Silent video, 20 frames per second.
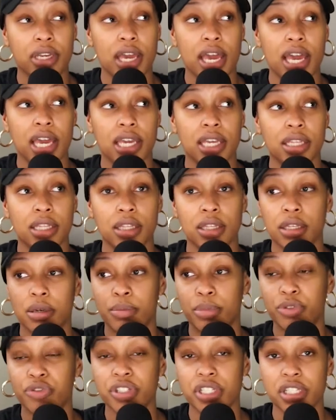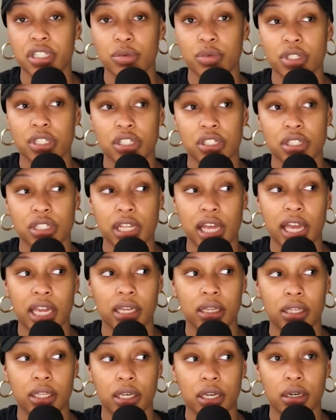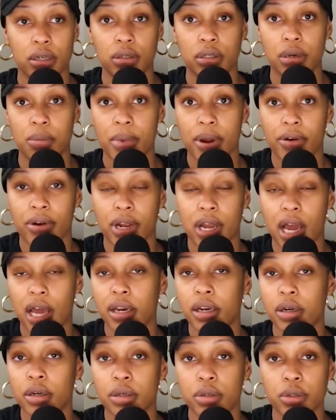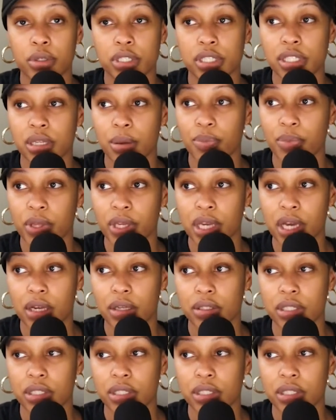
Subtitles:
and the barista was just like, Americano or something else.